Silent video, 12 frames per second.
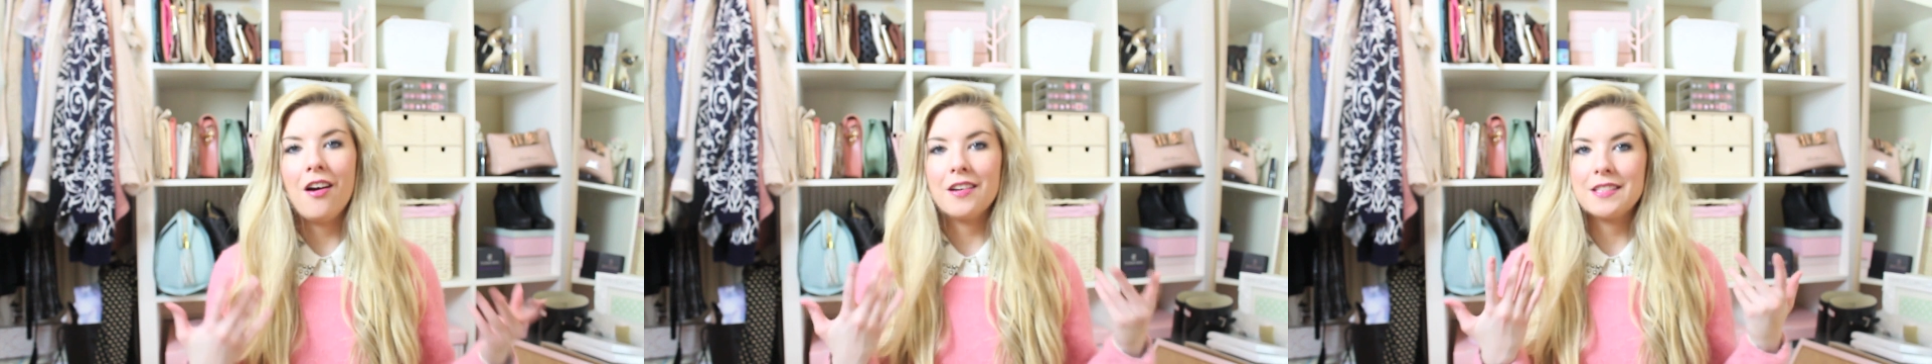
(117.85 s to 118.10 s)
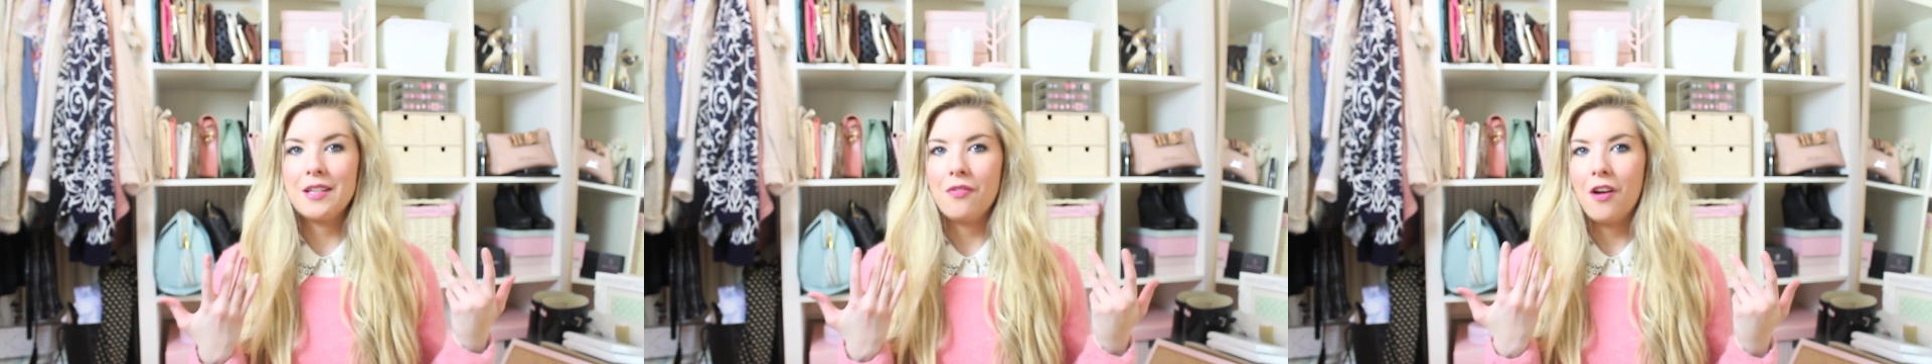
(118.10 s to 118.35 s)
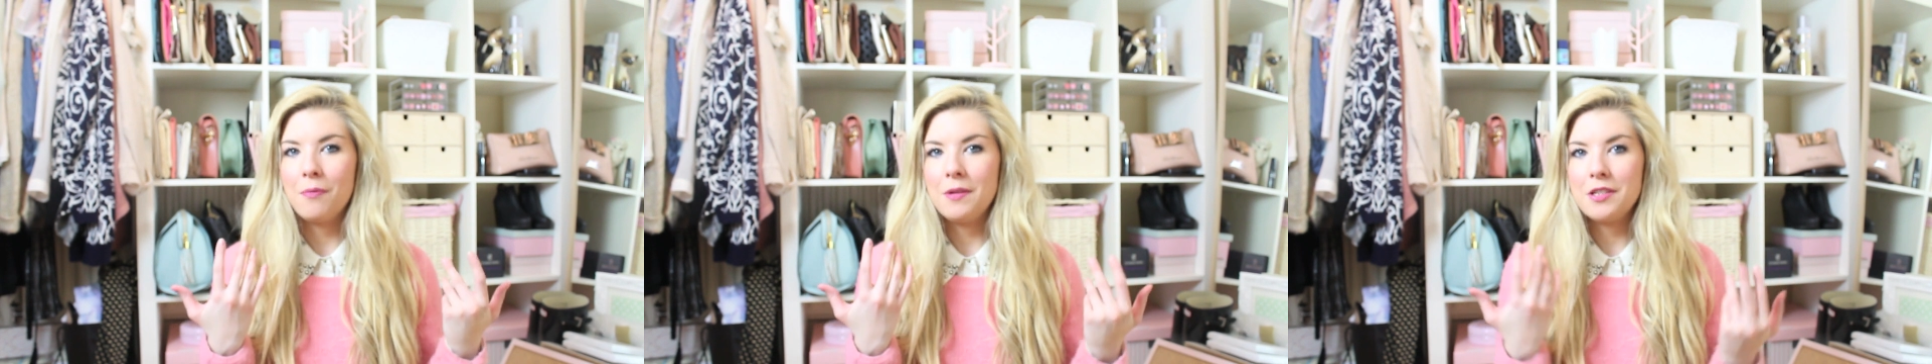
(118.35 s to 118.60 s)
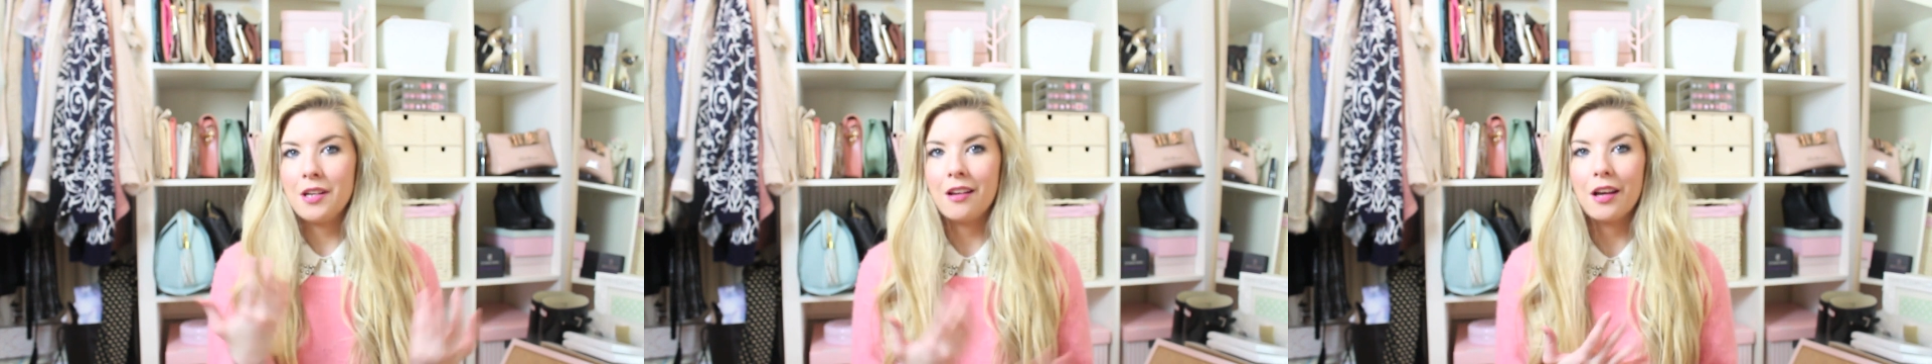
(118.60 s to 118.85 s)
asked if I'd
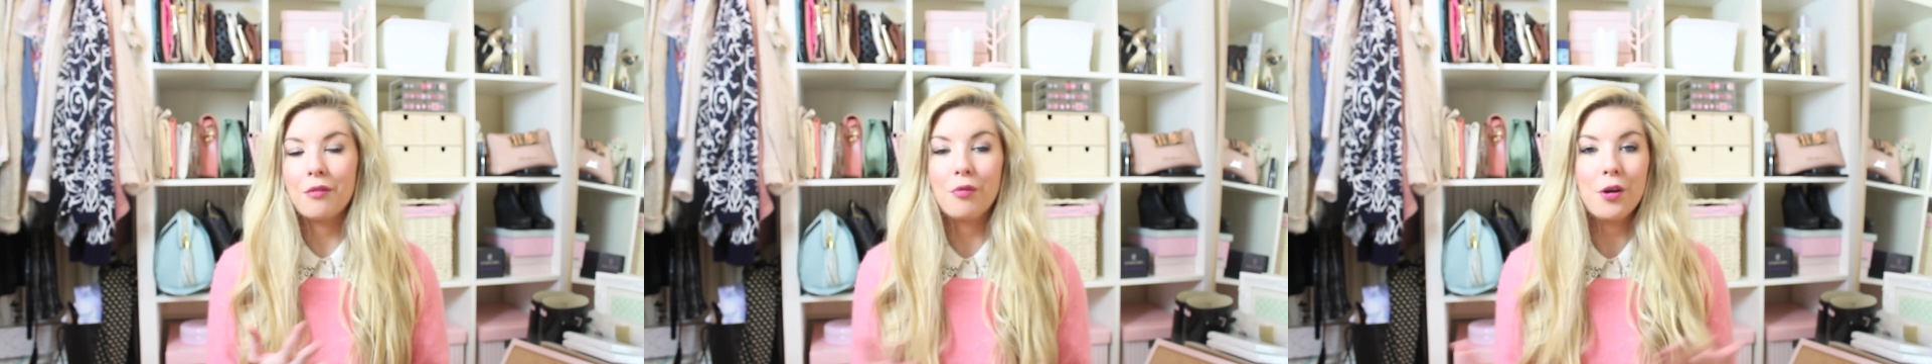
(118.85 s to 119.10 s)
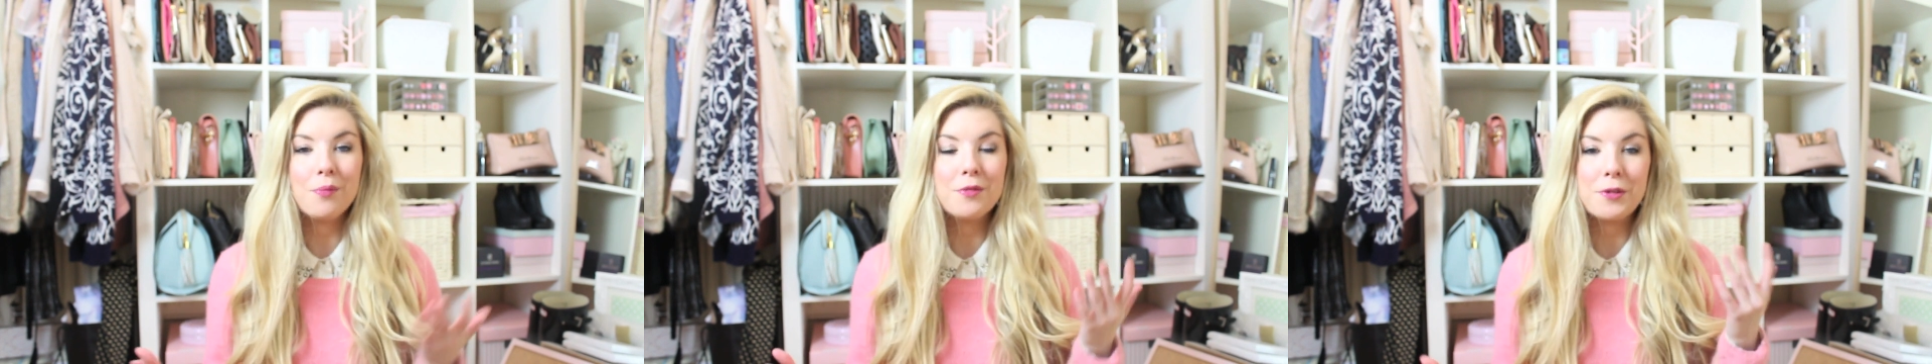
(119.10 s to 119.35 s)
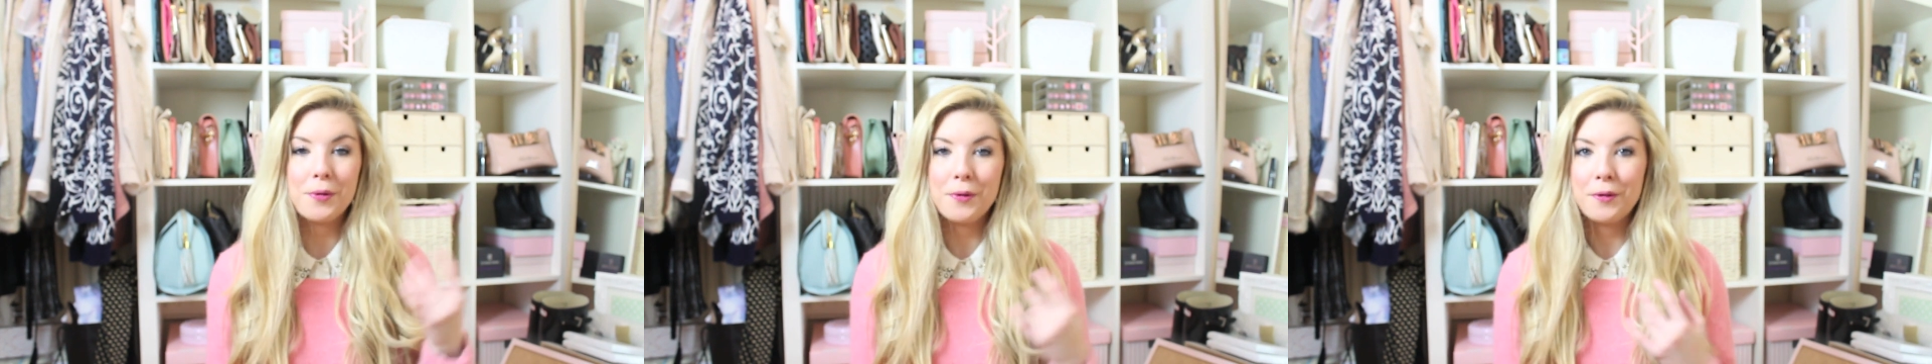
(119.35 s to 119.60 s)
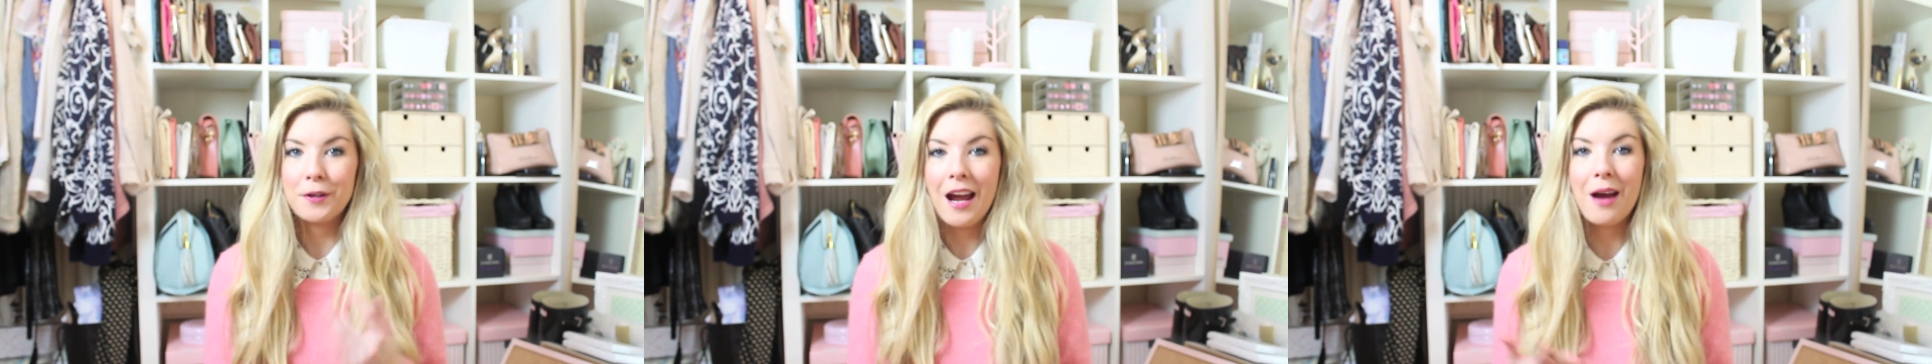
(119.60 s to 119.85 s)
be doing like room
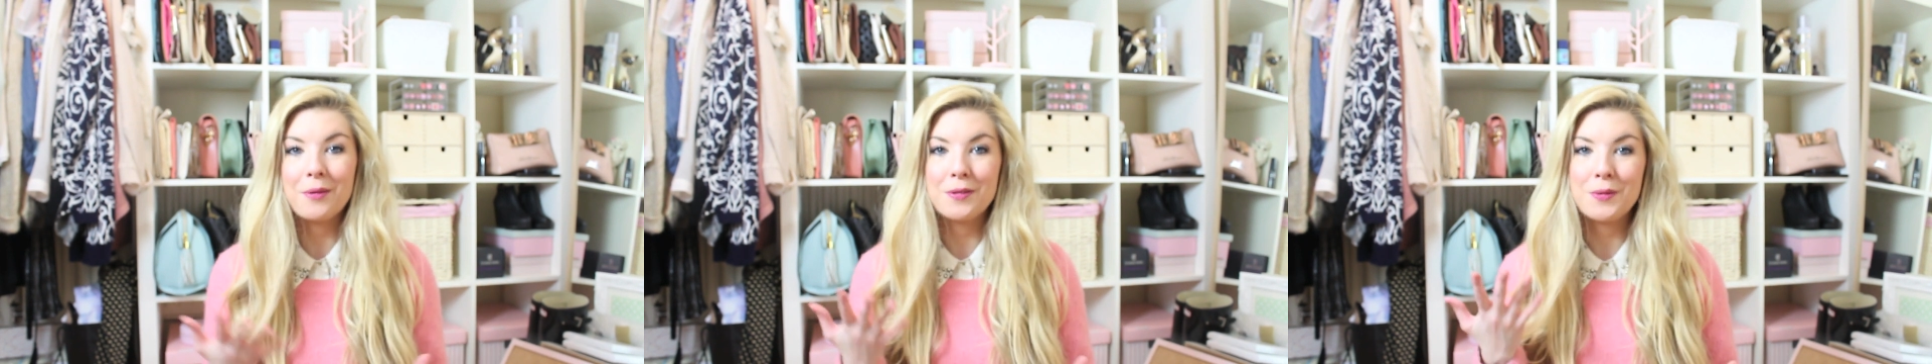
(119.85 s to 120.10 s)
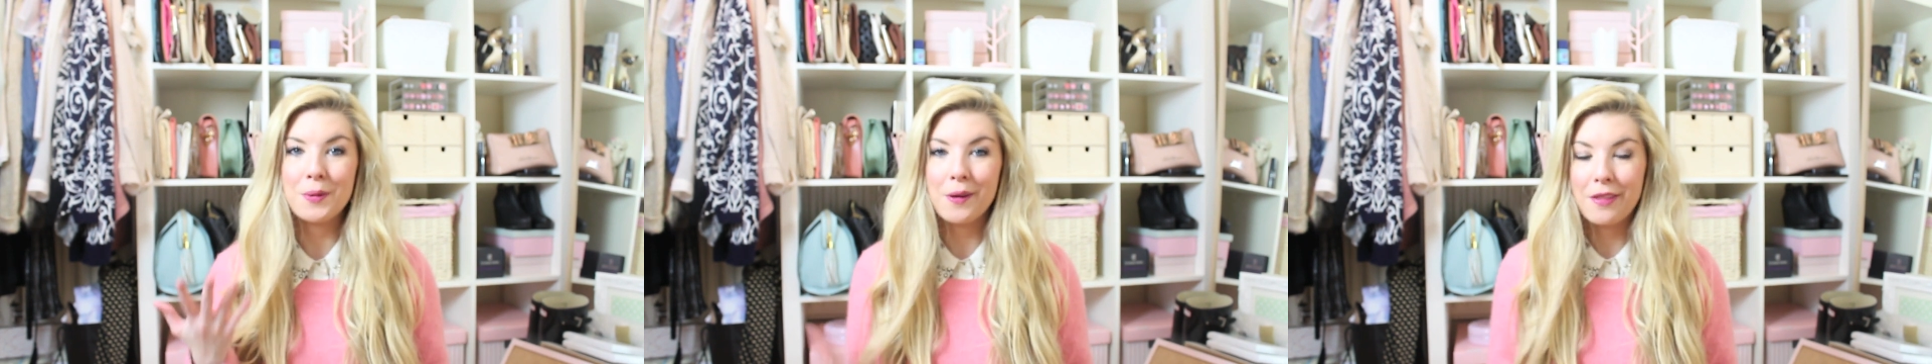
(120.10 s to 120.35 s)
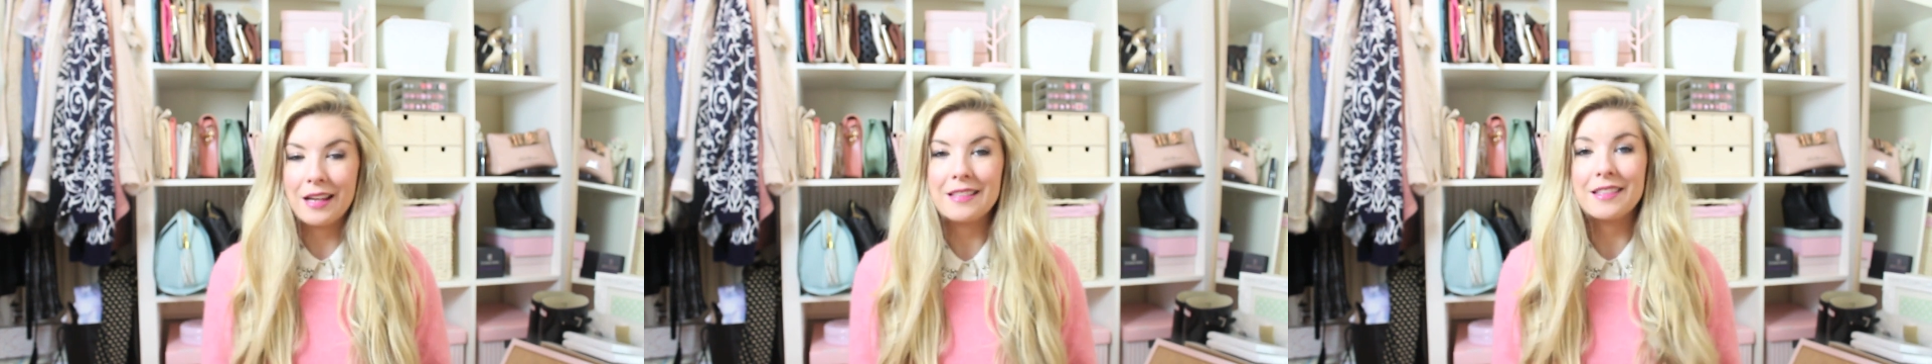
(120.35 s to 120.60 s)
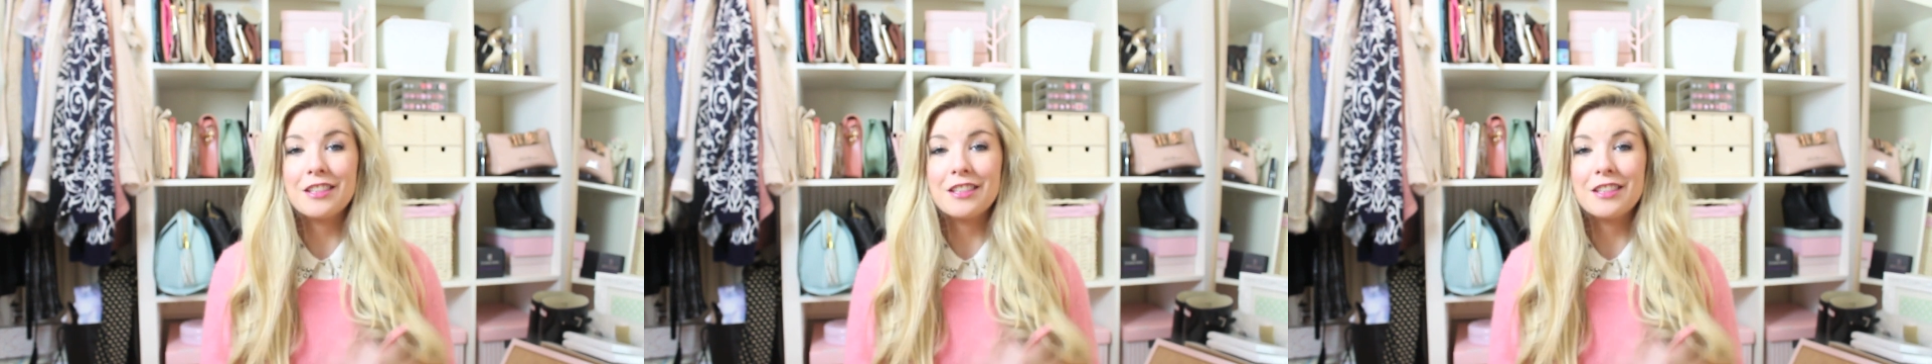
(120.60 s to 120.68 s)
tour or house tour and things,